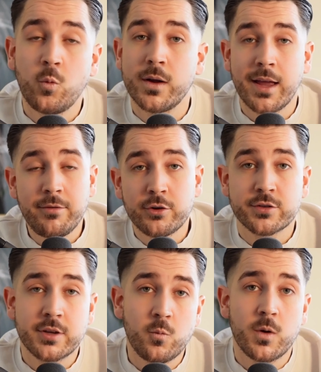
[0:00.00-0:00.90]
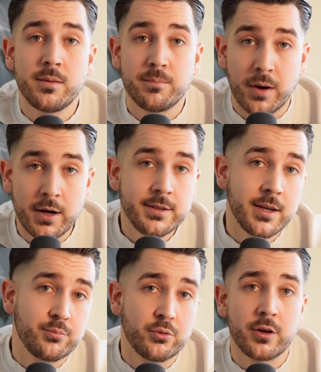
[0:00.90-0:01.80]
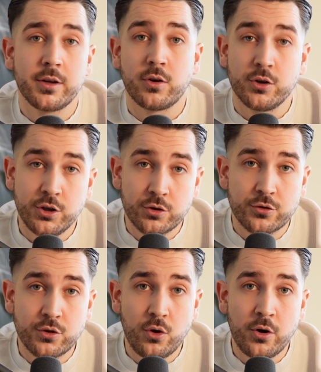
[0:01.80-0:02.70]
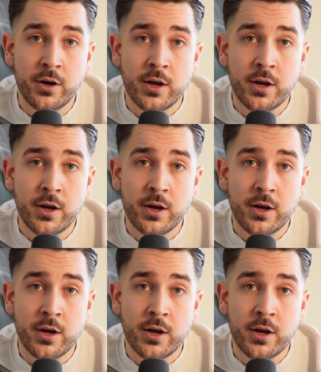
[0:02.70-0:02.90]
whenever someone buys that product on your store,